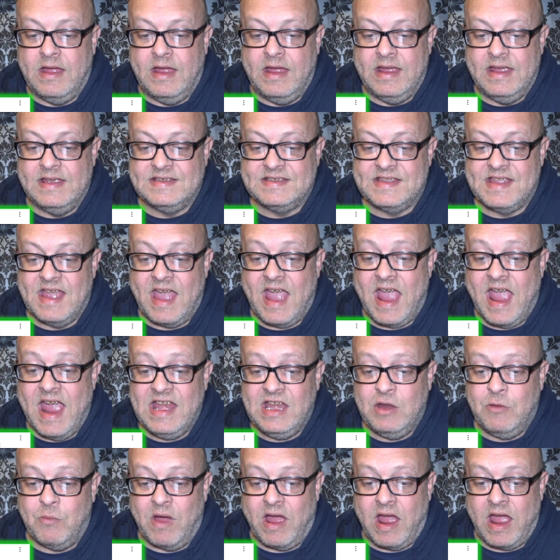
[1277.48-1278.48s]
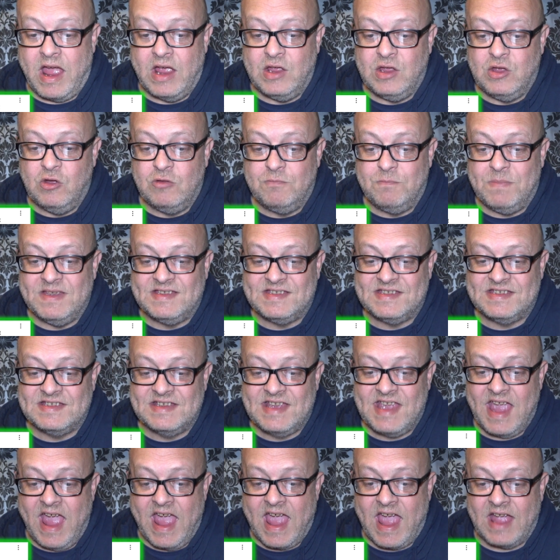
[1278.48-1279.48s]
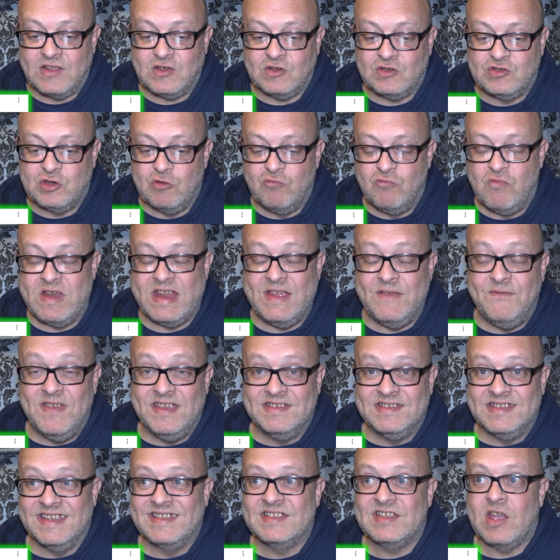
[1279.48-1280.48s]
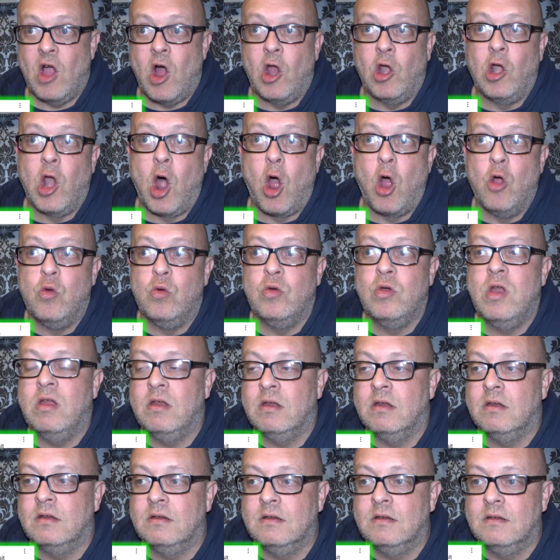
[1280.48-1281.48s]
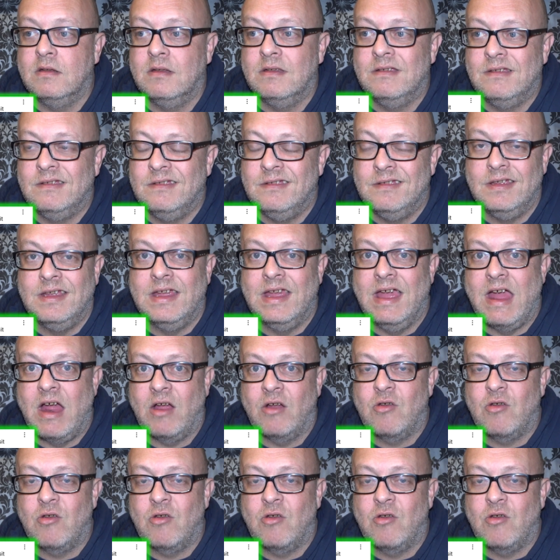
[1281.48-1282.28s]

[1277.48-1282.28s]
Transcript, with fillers: is there anywhere you'd be scared to revisit alone? Yeah, a